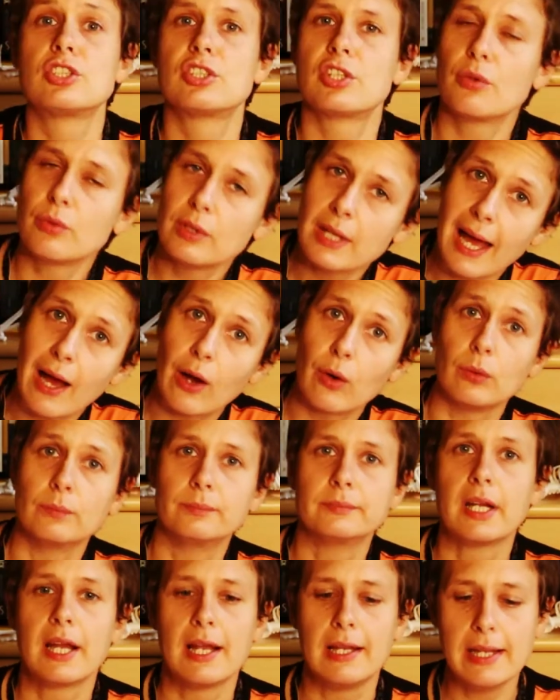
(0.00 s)
So
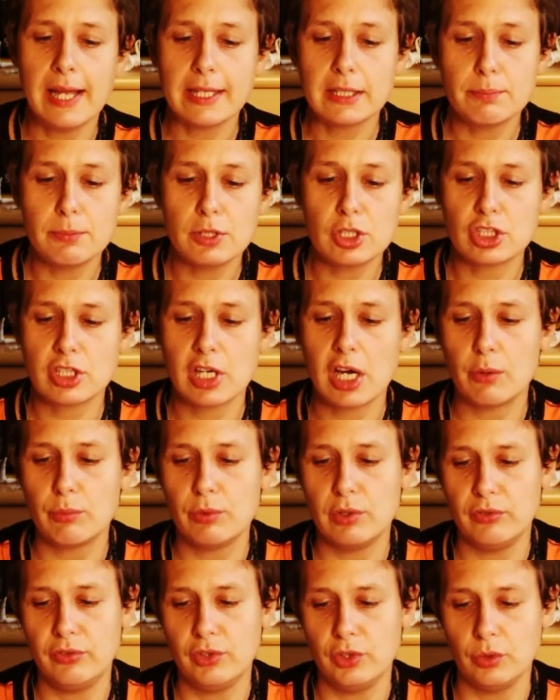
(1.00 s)
now, let me share
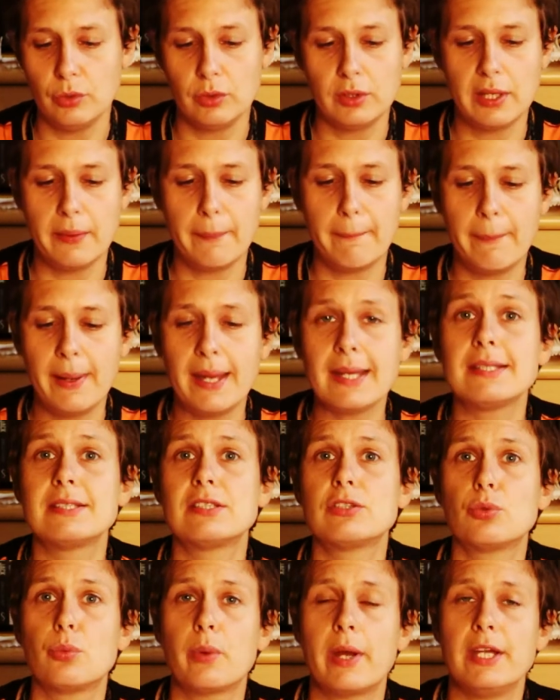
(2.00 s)
with you the
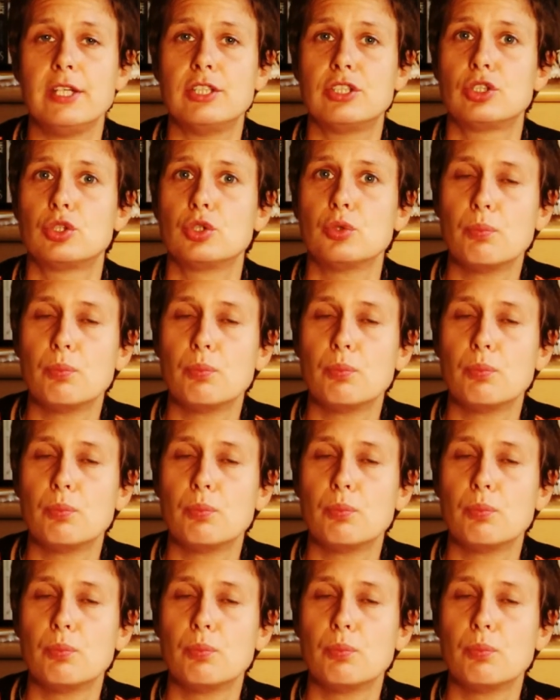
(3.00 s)
best ways